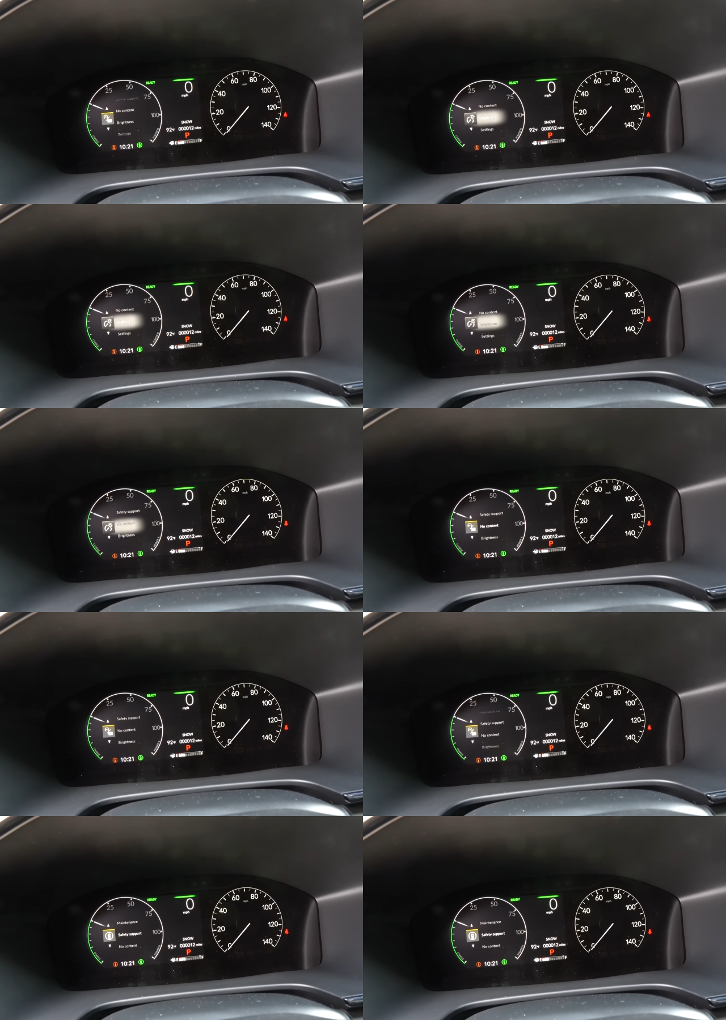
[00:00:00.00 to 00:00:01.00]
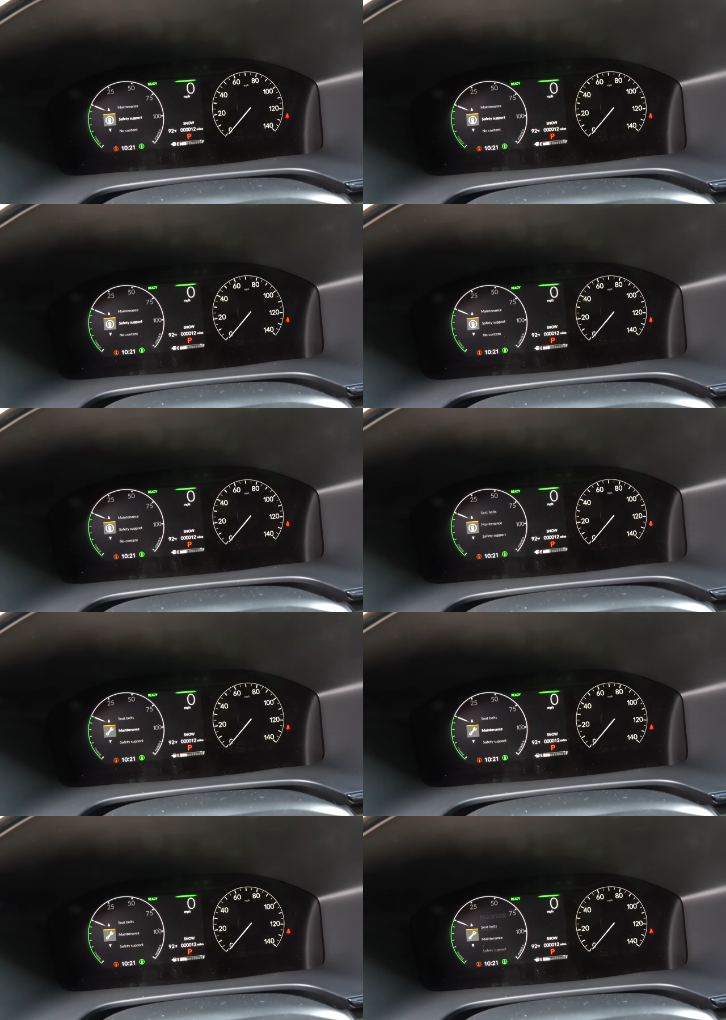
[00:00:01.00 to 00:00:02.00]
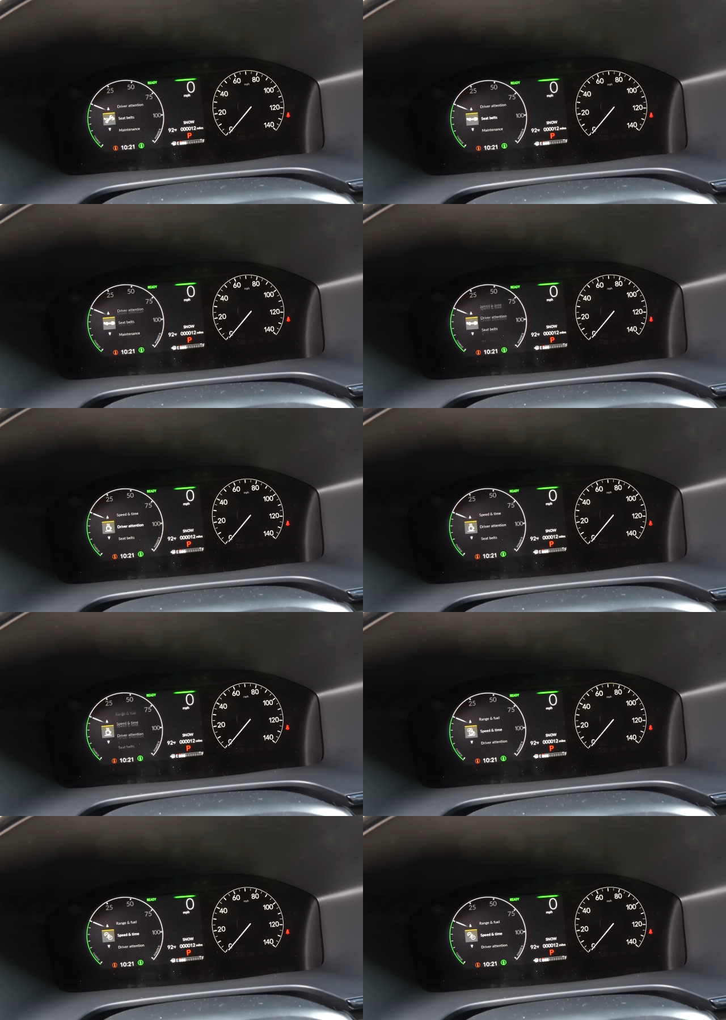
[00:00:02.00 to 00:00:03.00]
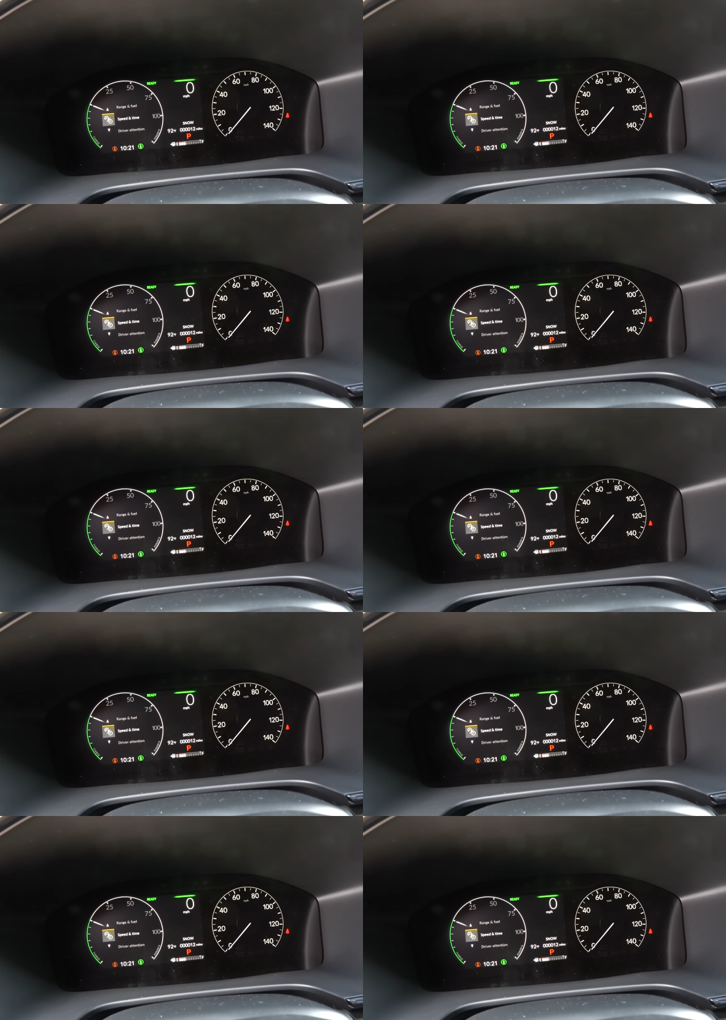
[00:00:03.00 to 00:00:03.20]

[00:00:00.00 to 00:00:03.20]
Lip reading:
Nobody's mouth can be seen.